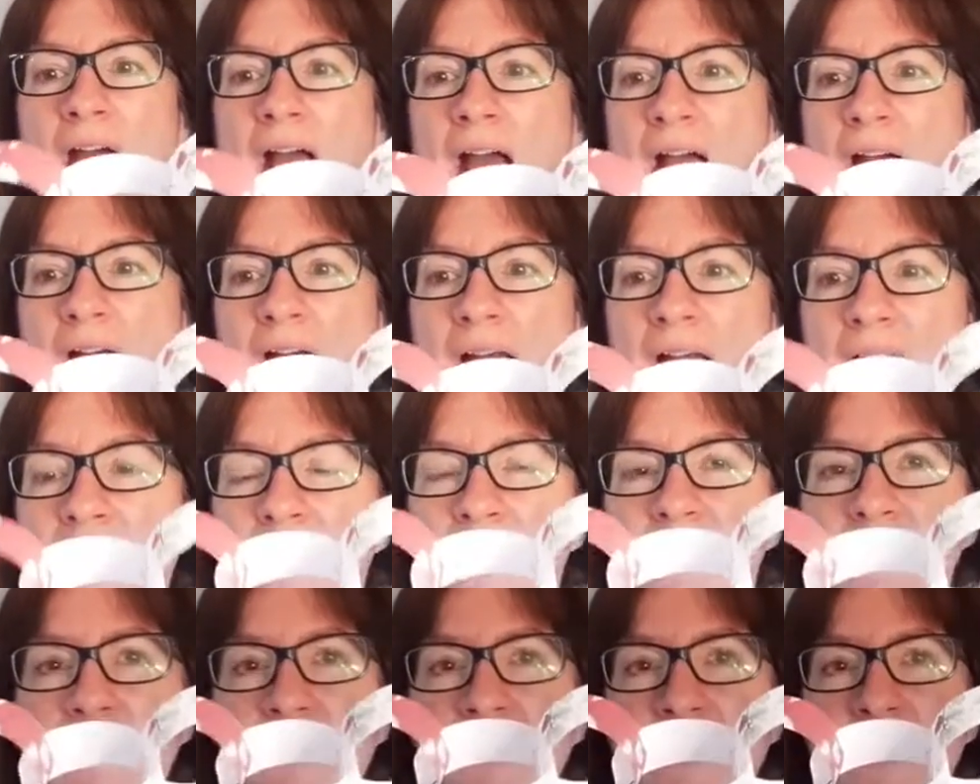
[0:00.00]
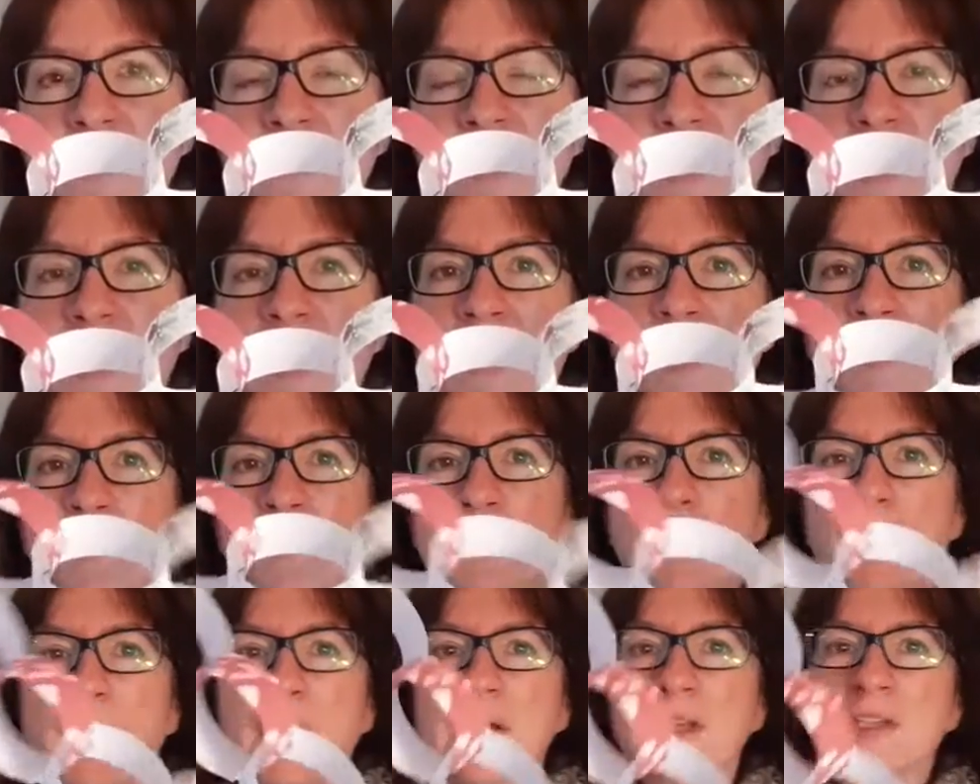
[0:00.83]
And
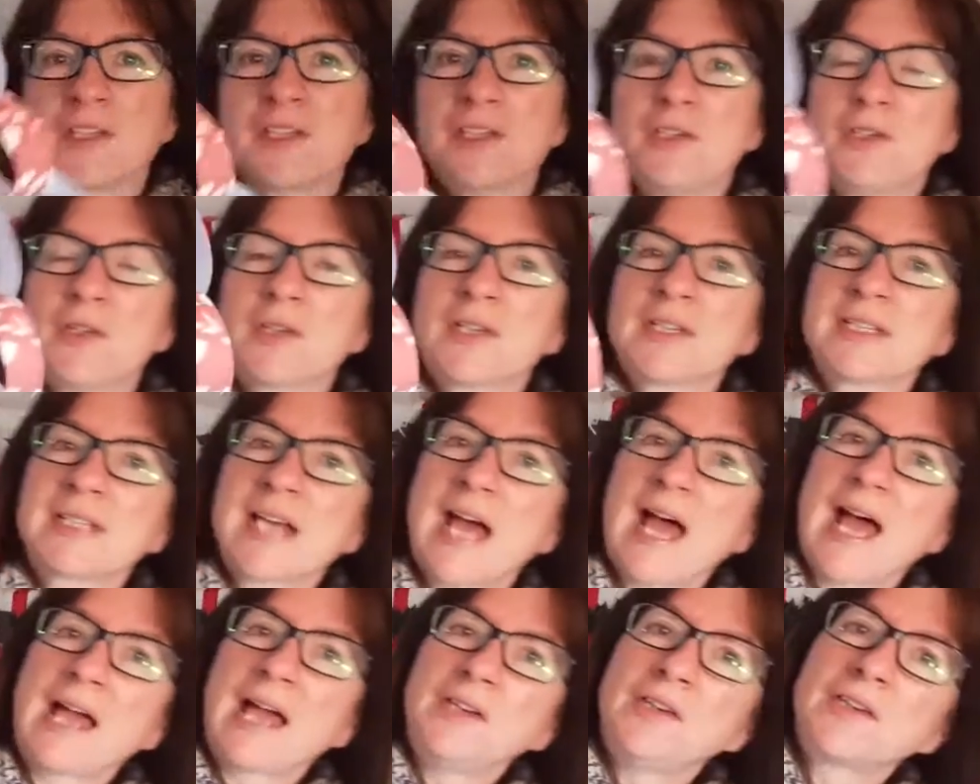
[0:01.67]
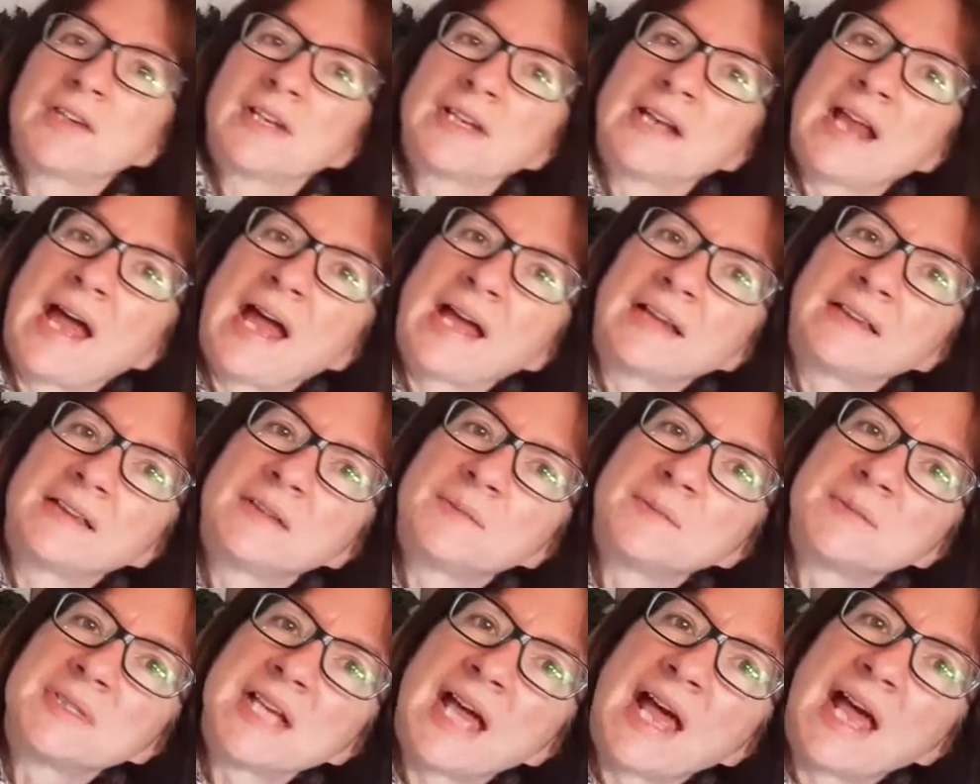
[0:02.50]
but you can hang
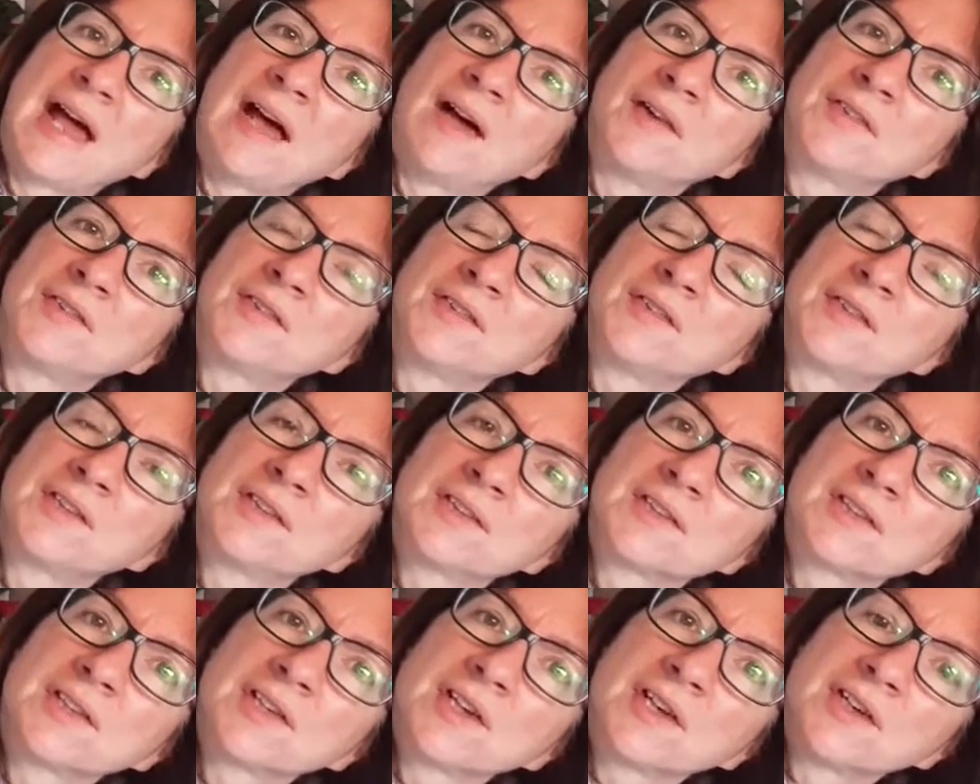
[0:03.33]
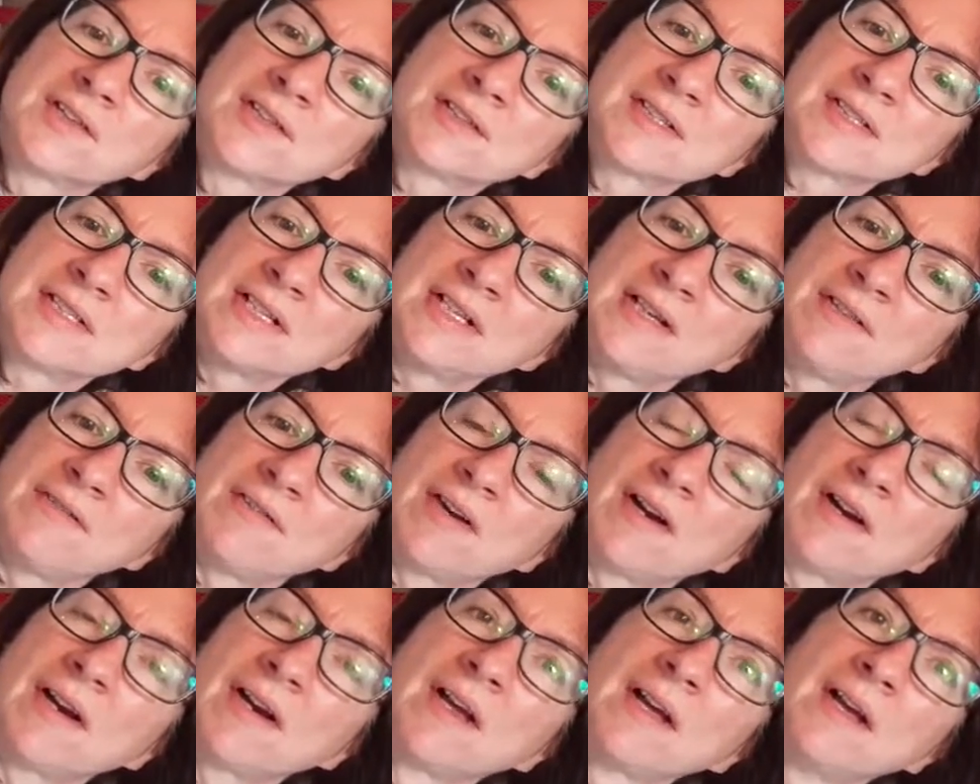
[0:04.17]
them down. You can't see
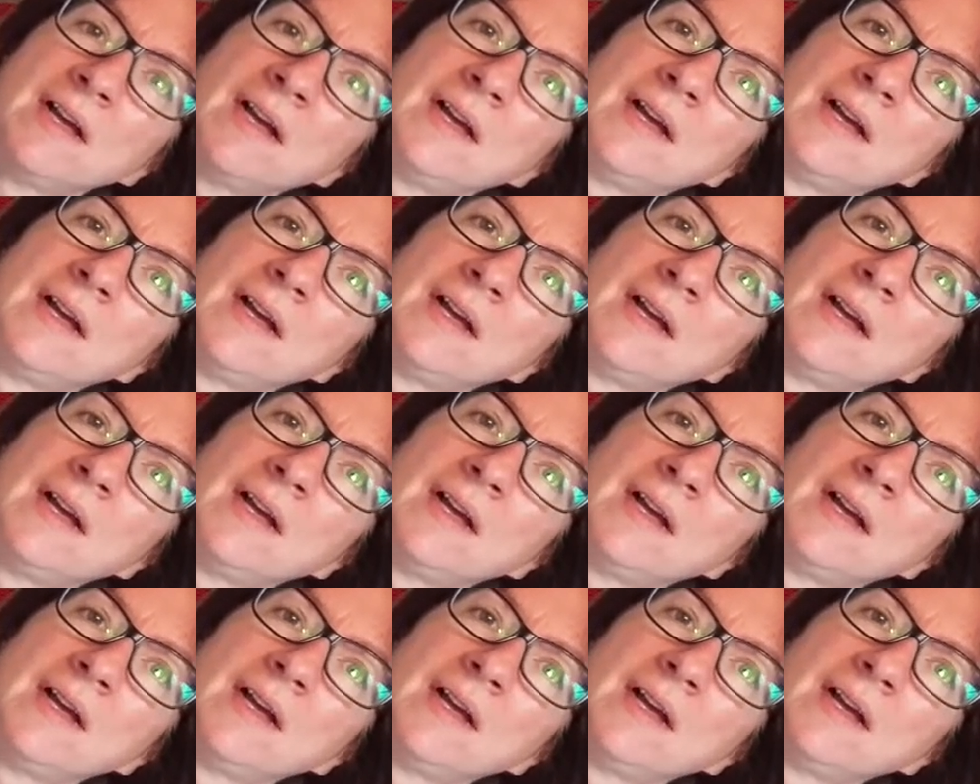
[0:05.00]
very.